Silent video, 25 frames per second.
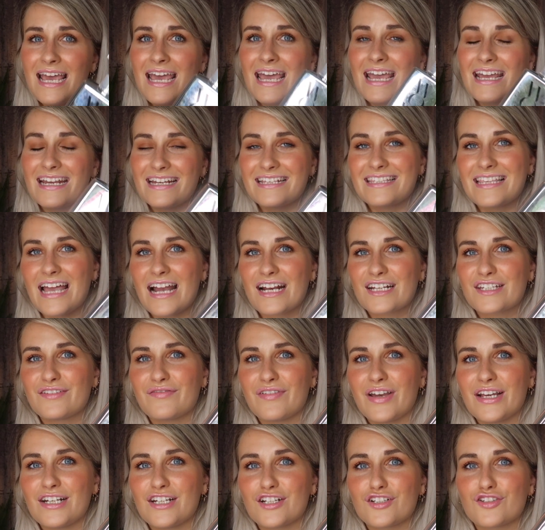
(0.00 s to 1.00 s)
It is
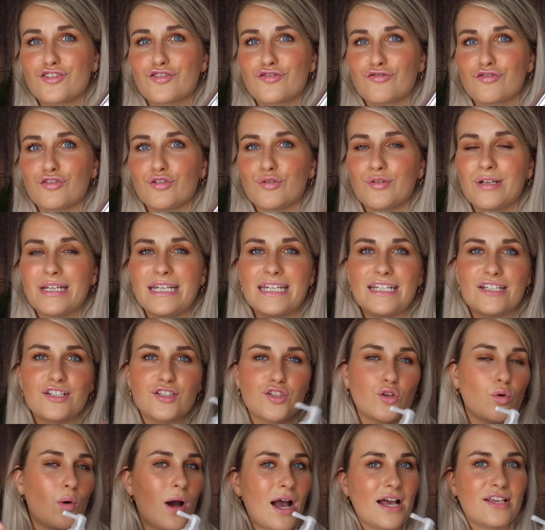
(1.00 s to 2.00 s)
activated through heat,
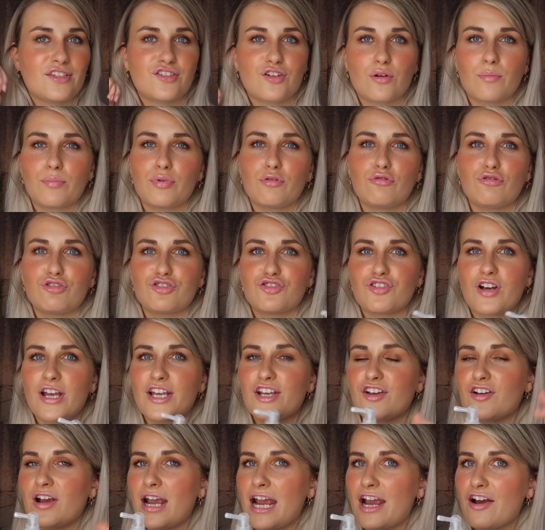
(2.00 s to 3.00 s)
so as you're blow drying
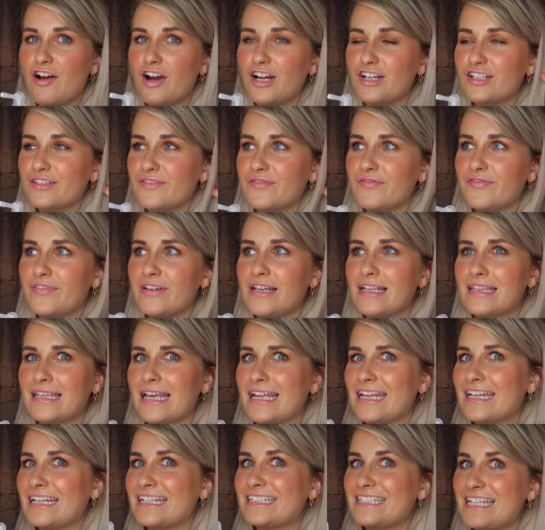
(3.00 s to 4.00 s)
your hair, I just feel
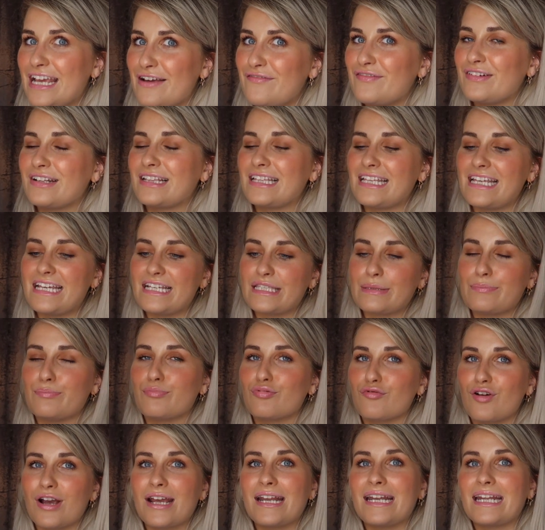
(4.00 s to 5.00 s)
that it definitely is
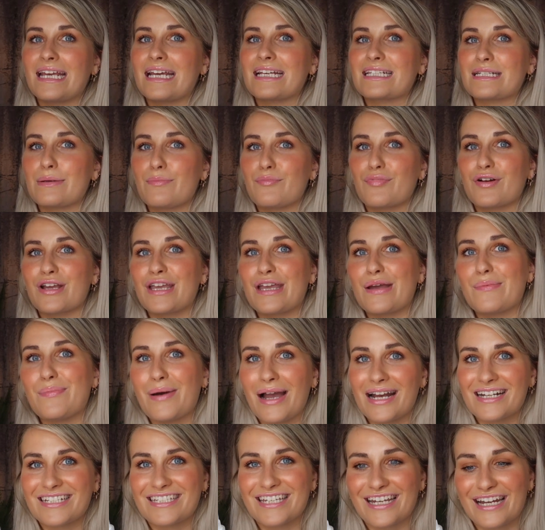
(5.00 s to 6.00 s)
brightening it and bringing it
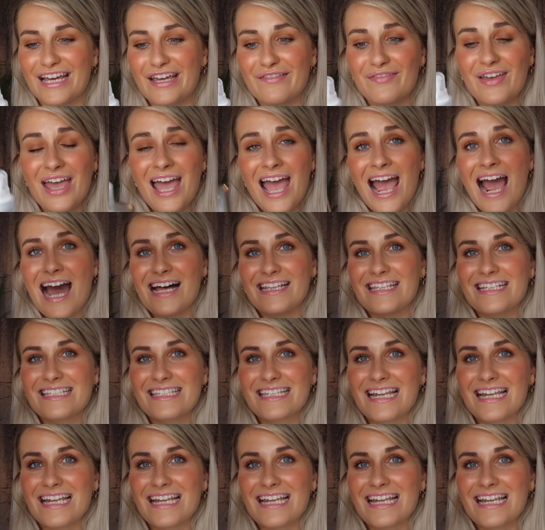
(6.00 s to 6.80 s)
back to life. And this